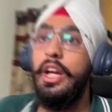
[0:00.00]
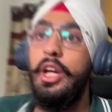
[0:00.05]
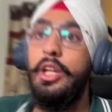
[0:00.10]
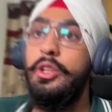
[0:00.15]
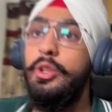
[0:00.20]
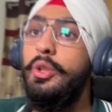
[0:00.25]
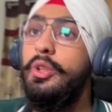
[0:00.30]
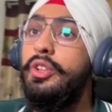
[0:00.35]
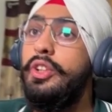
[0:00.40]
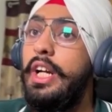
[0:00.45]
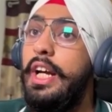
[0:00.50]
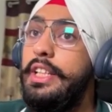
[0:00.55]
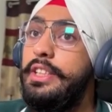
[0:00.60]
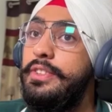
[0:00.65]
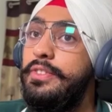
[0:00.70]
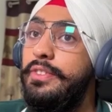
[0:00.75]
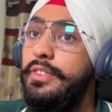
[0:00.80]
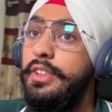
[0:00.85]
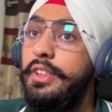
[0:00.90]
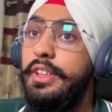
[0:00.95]
You
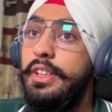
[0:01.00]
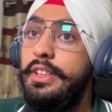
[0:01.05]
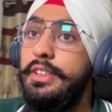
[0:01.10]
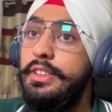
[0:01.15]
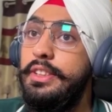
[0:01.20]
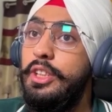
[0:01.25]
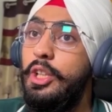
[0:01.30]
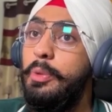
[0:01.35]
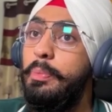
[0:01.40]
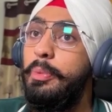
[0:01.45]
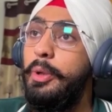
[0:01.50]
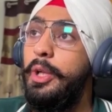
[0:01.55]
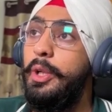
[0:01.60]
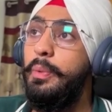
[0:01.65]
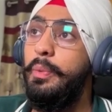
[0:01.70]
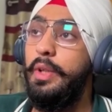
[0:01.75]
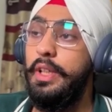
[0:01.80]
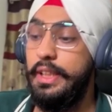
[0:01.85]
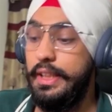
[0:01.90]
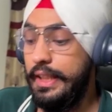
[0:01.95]
transfer
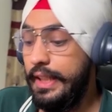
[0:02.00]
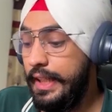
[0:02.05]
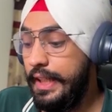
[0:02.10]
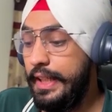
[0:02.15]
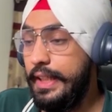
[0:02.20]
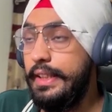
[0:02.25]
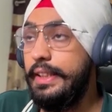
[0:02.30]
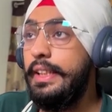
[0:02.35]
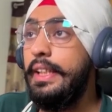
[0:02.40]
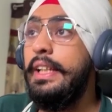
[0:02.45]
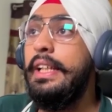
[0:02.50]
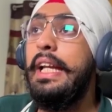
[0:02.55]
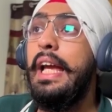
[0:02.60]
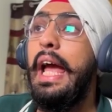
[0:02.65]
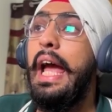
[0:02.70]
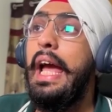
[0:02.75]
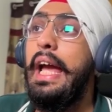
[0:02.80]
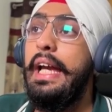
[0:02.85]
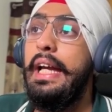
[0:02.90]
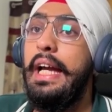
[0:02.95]
0.1 ETH,
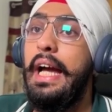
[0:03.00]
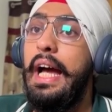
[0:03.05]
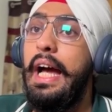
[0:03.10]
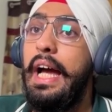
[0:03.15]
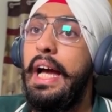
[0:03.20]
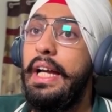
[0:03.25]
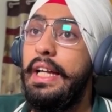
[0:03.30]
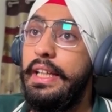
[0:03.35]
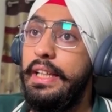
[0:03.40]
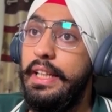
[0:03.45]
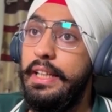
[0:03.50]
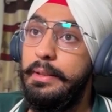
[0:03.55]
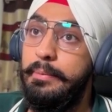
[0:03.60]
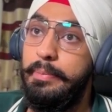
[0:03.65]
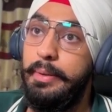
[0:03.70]
it